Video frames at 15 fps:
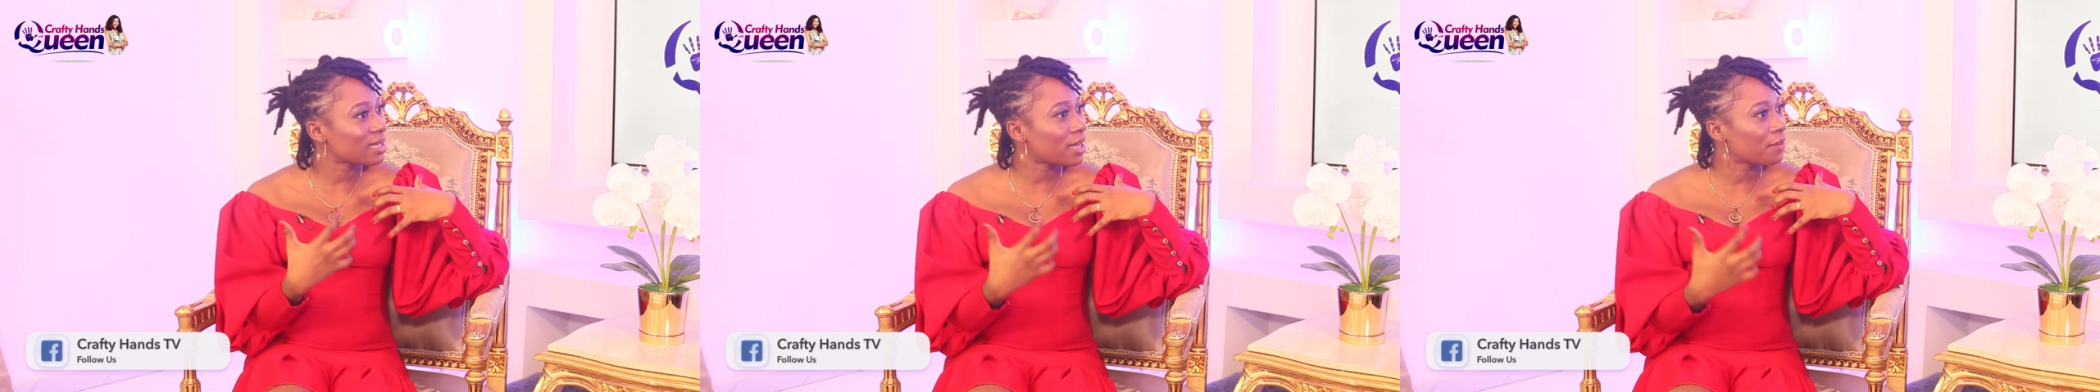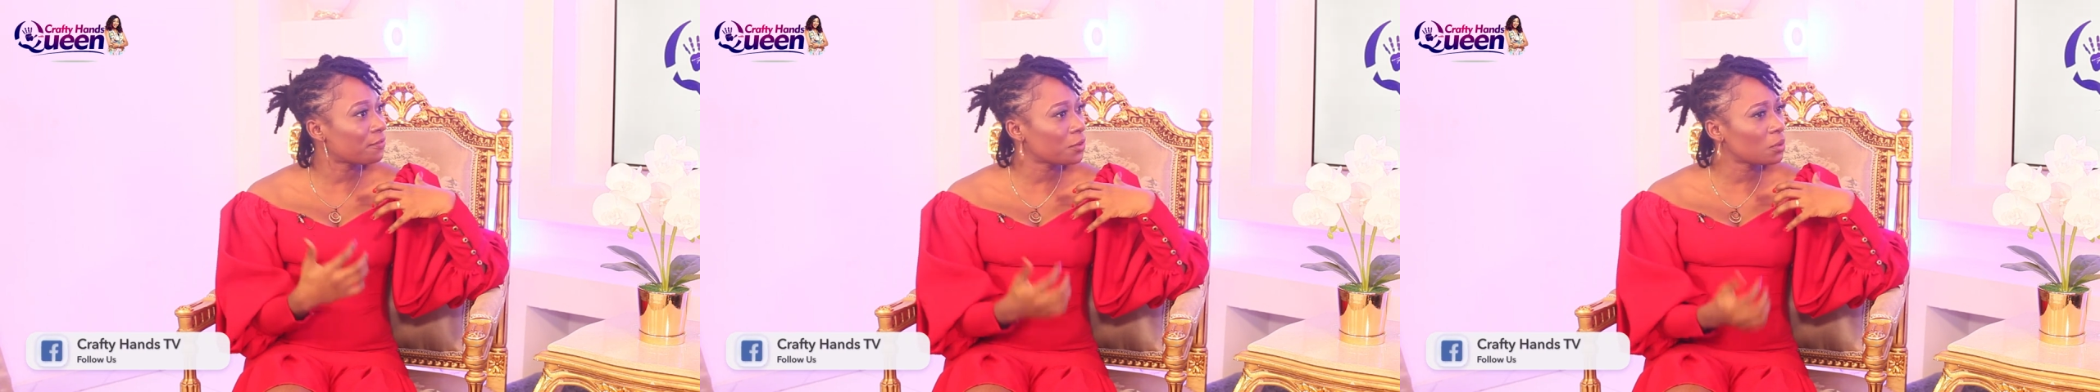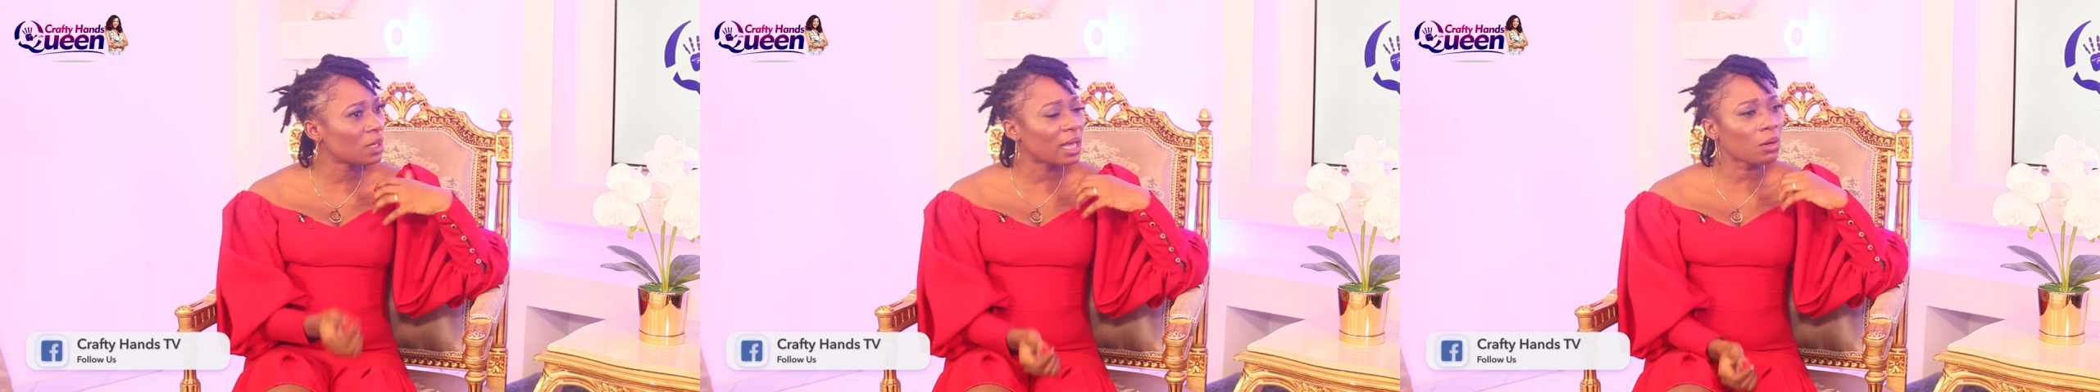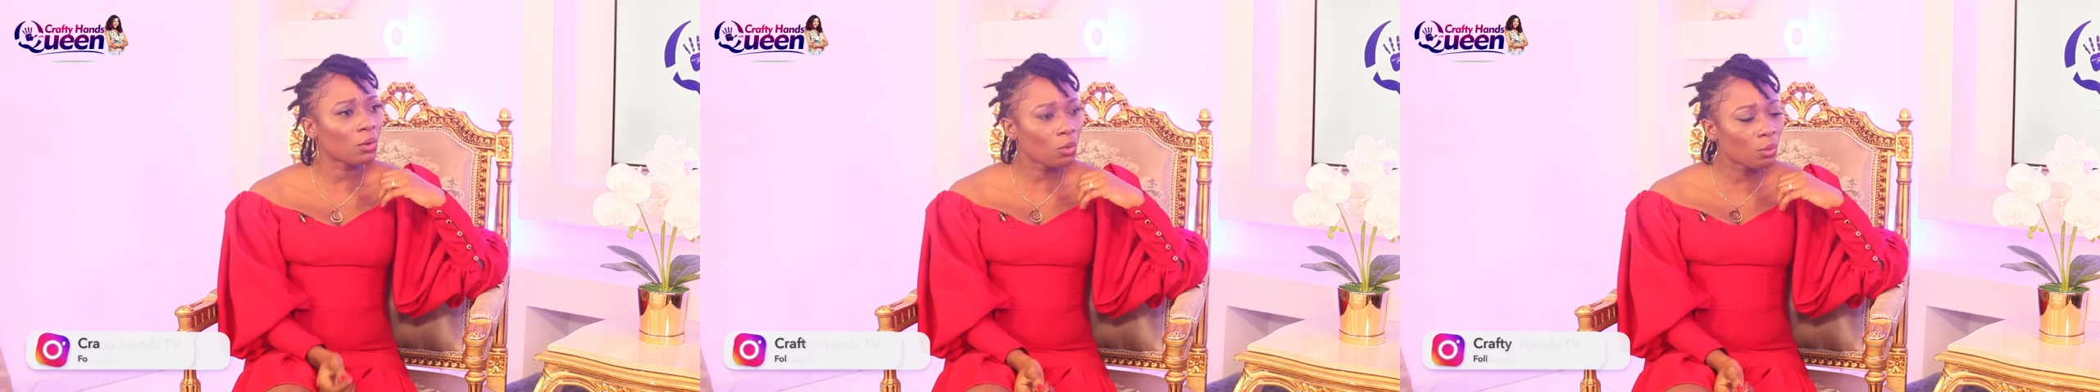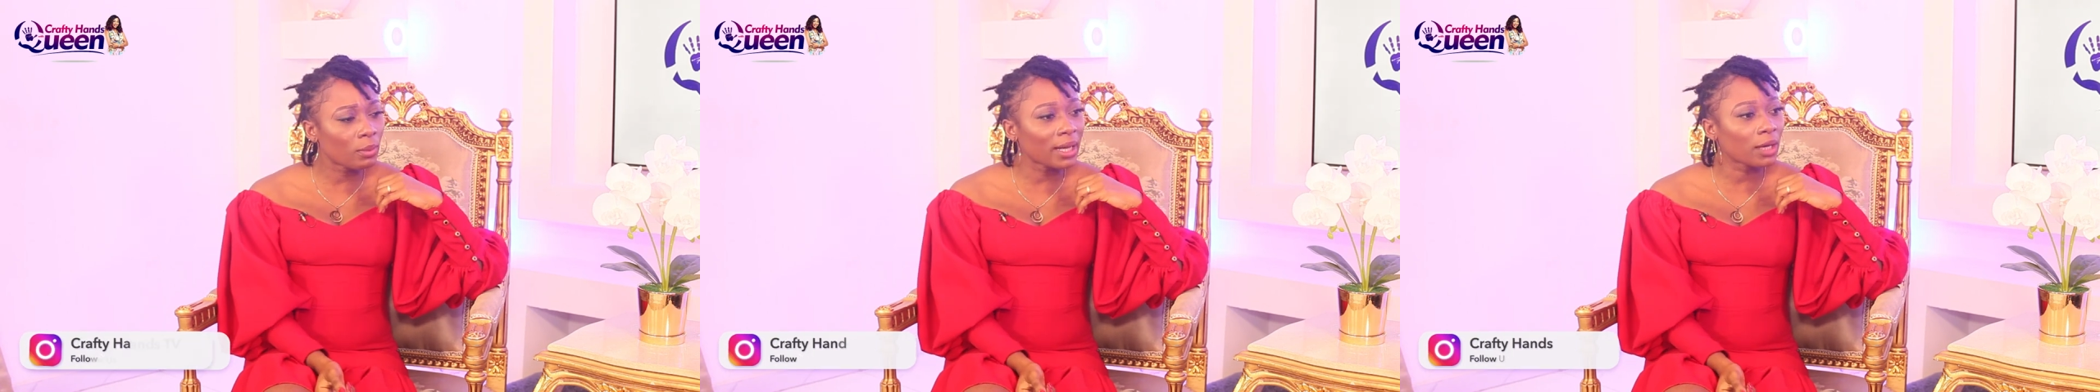I feel like,
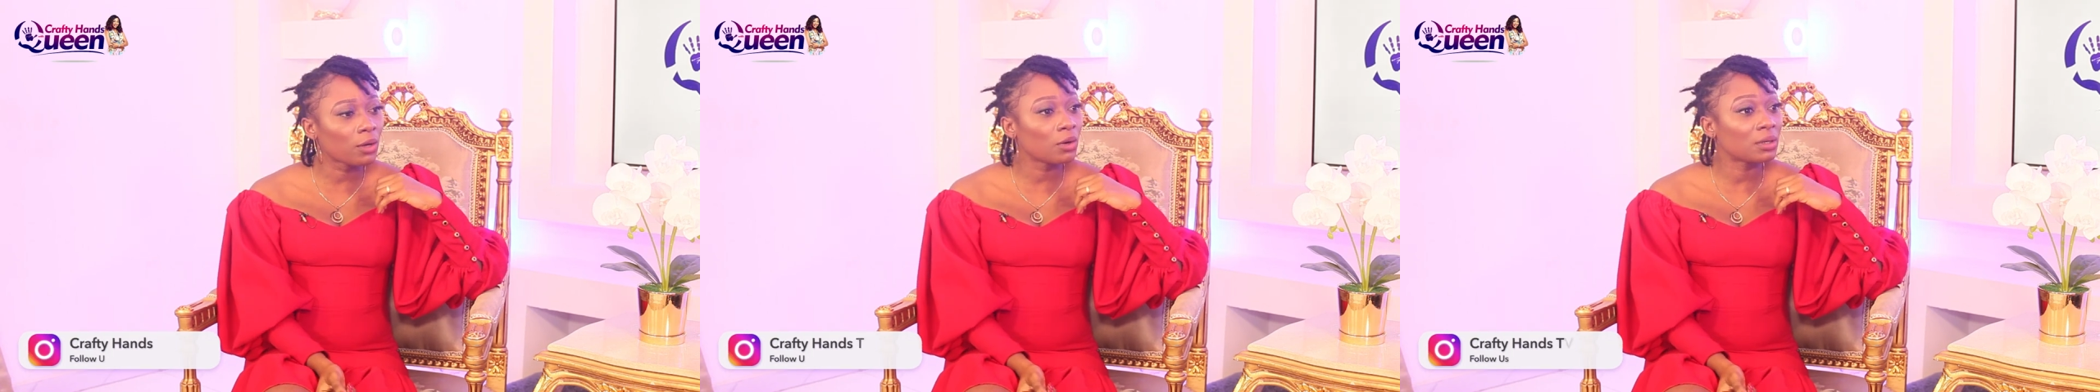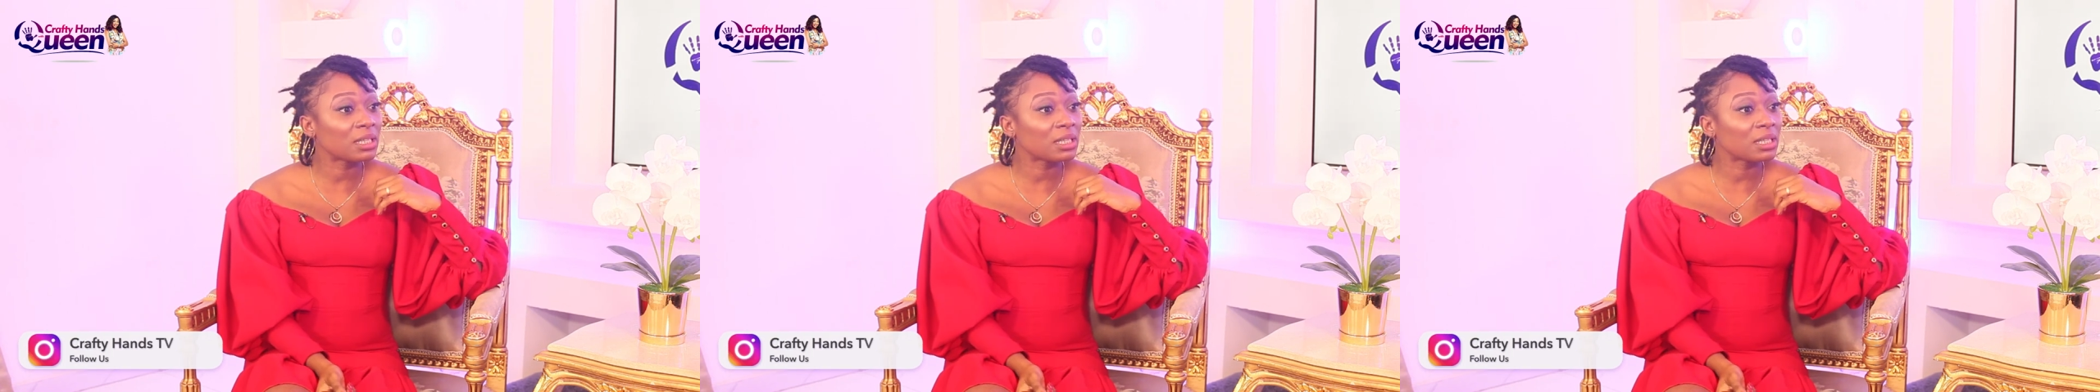oh my God,